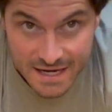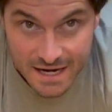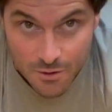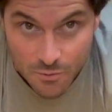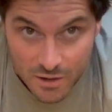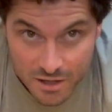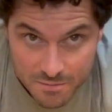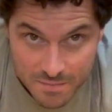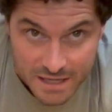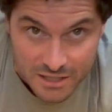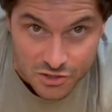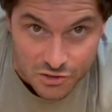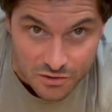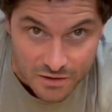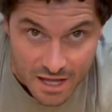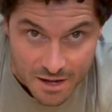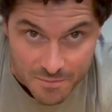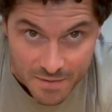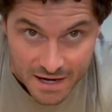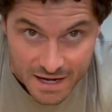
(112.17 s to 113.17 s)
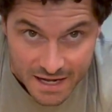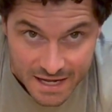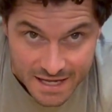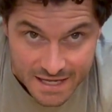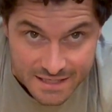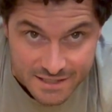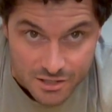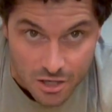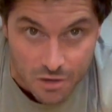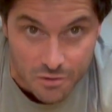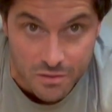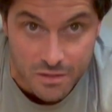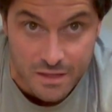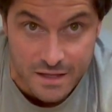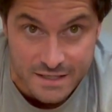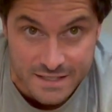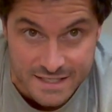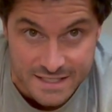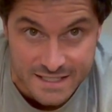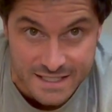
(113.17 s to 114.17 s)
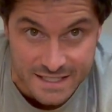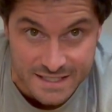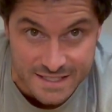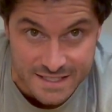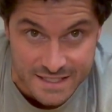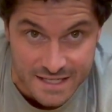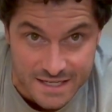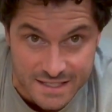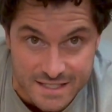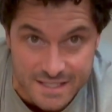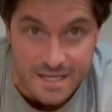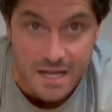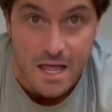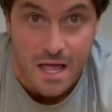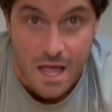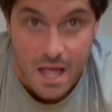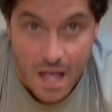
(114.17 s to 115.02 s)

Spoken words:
I want to make sure that my hands are this distance.